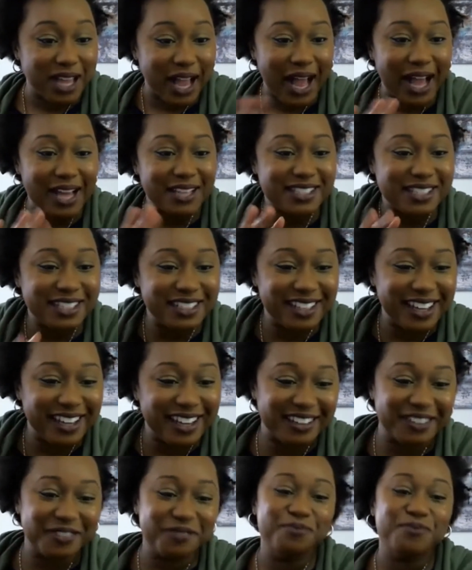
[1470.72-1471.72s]
I'll see you
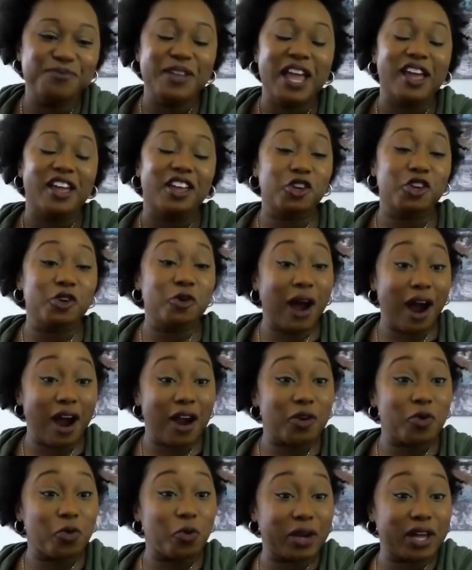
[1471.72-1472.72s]
later. You
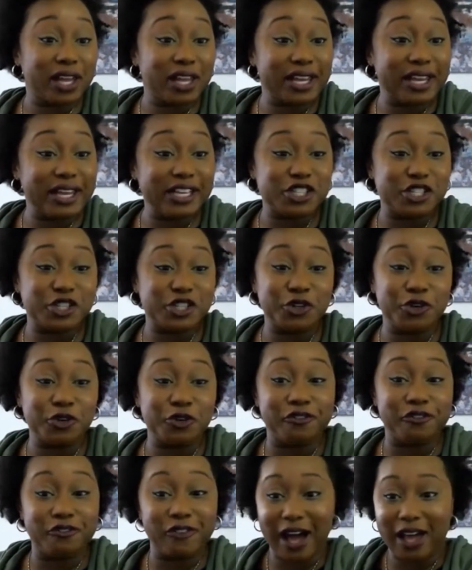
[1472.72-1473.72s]
aren't willing to
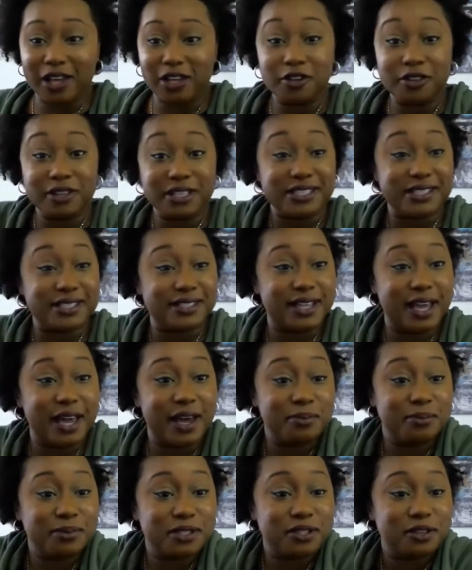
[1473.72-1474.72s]
follow the
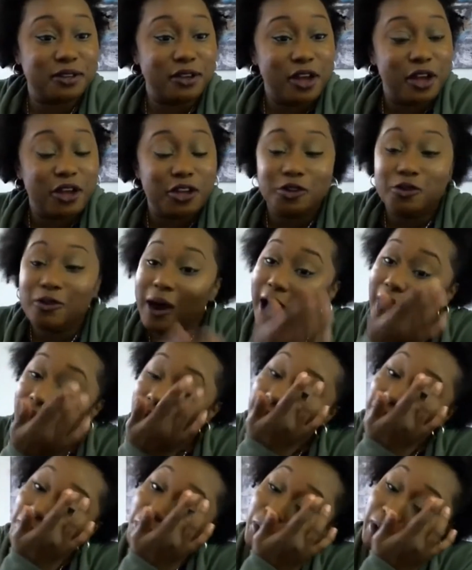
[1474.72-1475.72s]
steps. You
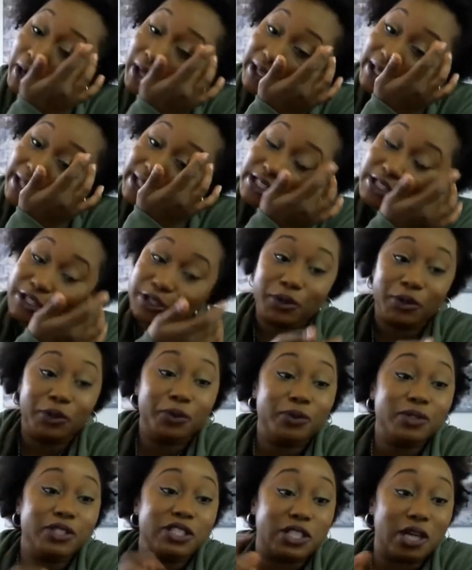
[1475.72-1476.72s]
aren't willing
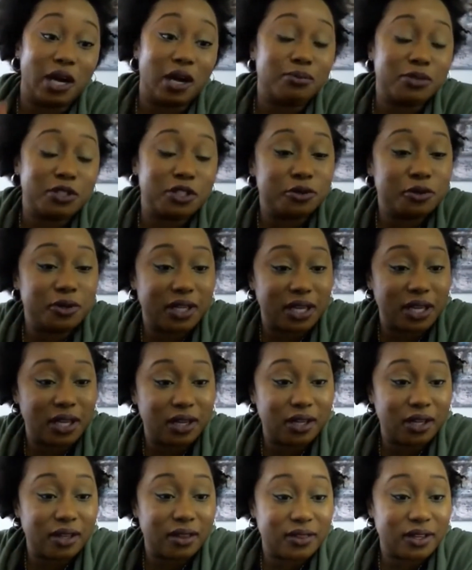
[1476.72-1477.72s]
to jump to
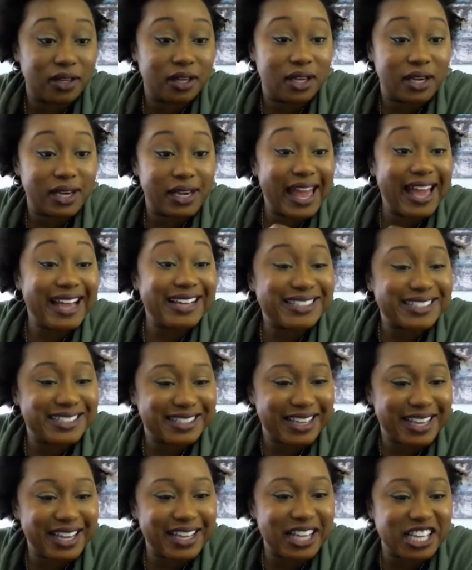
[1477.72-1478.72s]
the next
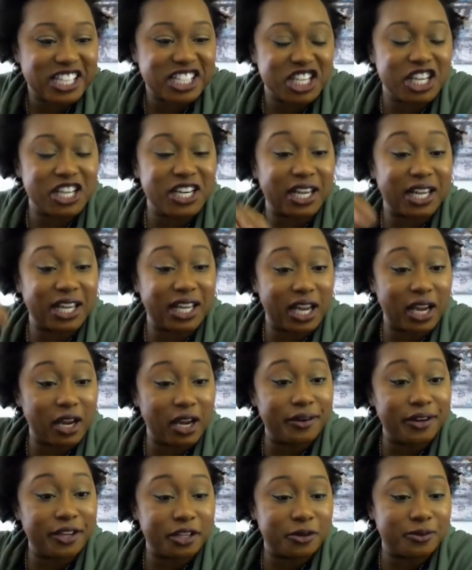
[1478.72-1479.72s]
thing that's going to
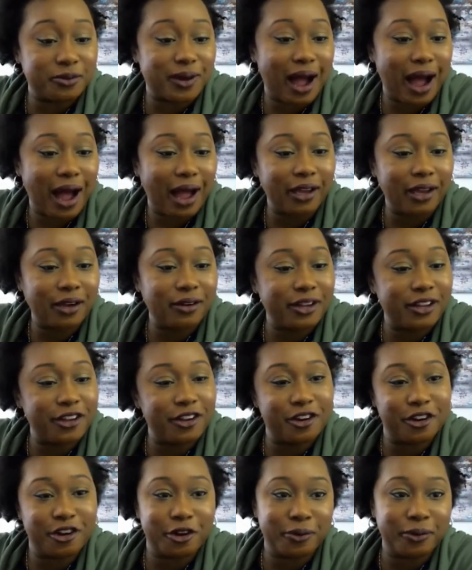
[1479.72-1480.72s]
carry you higher in
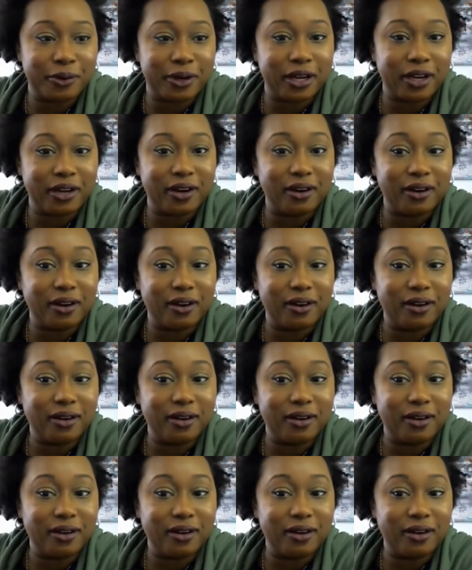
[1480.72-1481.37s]
your career.